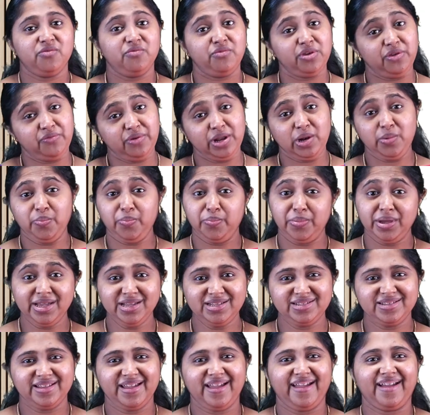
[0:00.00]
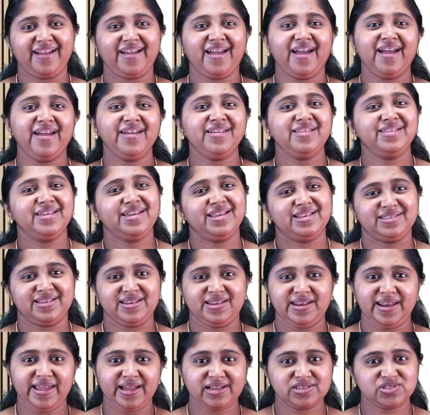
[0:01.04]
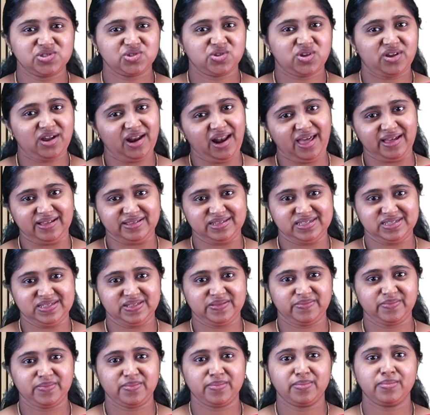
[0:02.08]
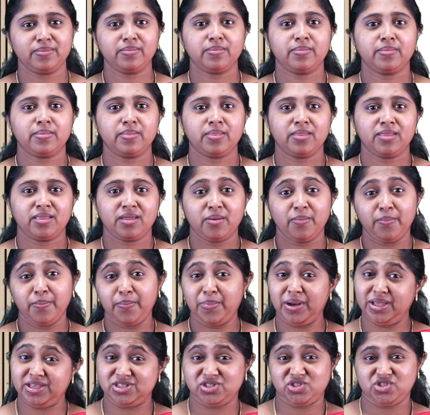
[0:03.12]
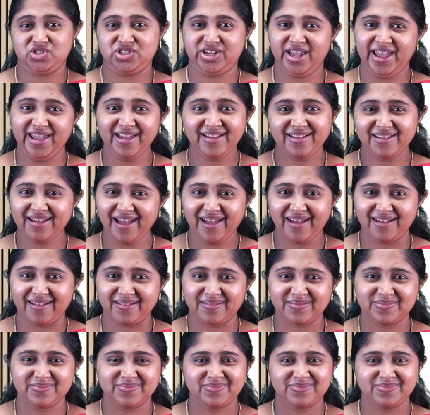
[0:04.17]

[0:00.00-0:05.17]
We will meet again in the next class. Please take care.